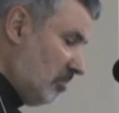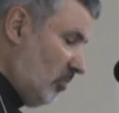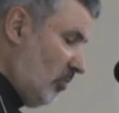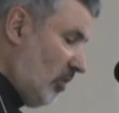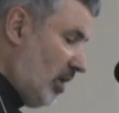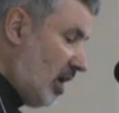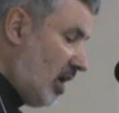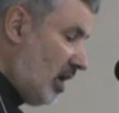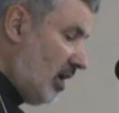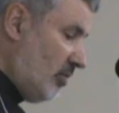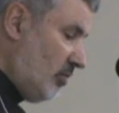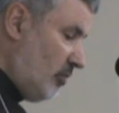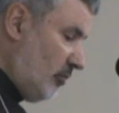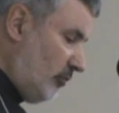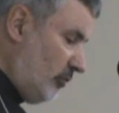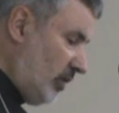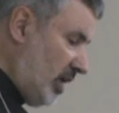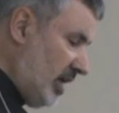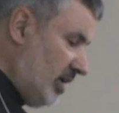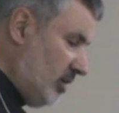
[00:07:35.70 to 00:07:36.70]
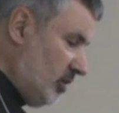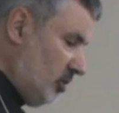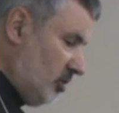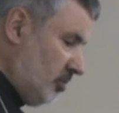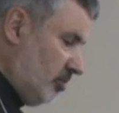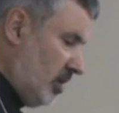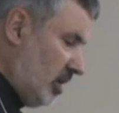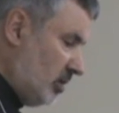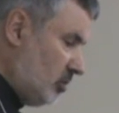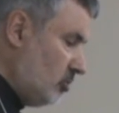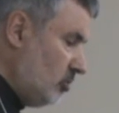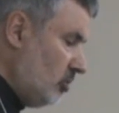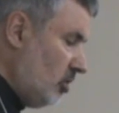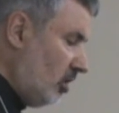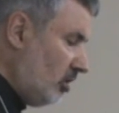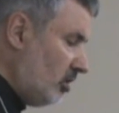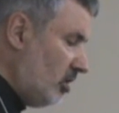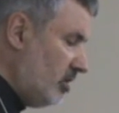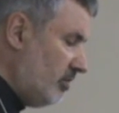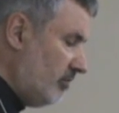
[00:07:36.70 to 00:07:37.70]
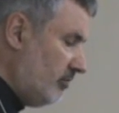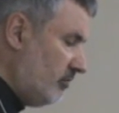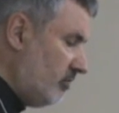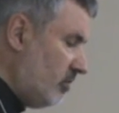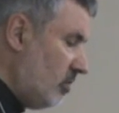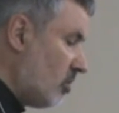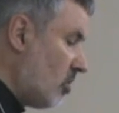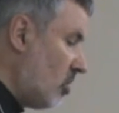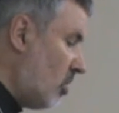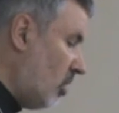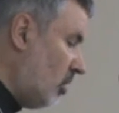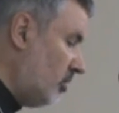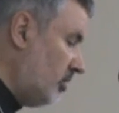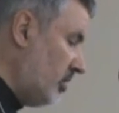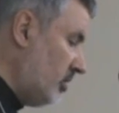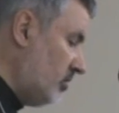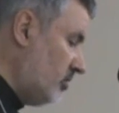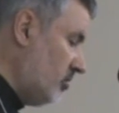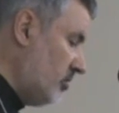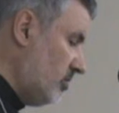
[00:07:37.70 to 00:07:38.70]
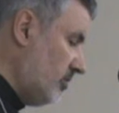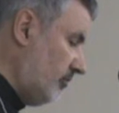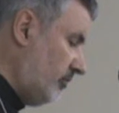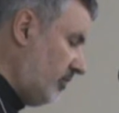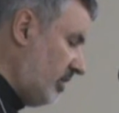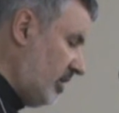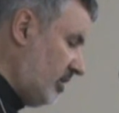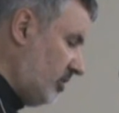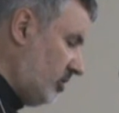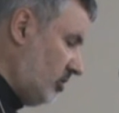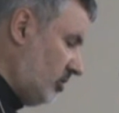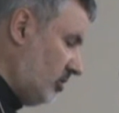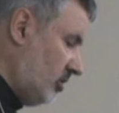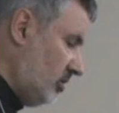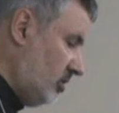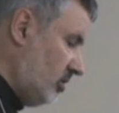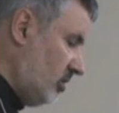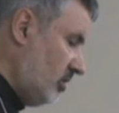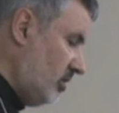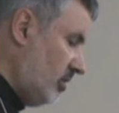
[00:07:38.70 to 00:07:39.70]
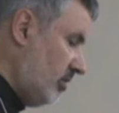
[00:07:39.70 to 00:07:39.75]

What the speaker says: They are in the flesh, but do not live according to the flesh.